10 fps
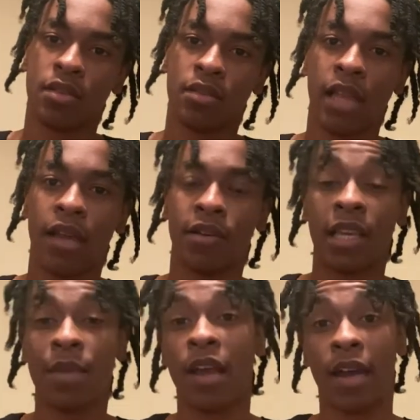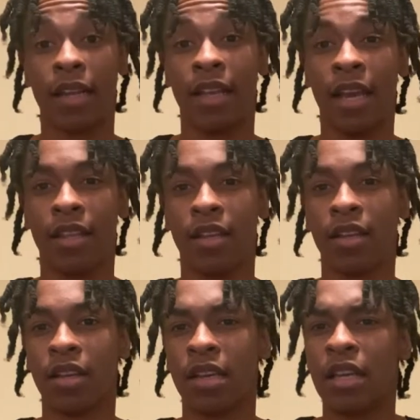that'll keep y'all together,
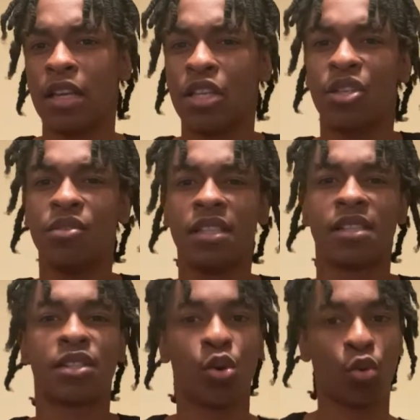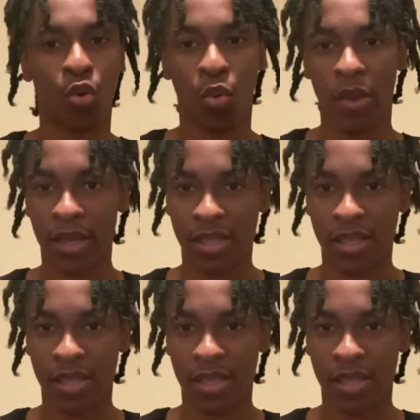you just so quick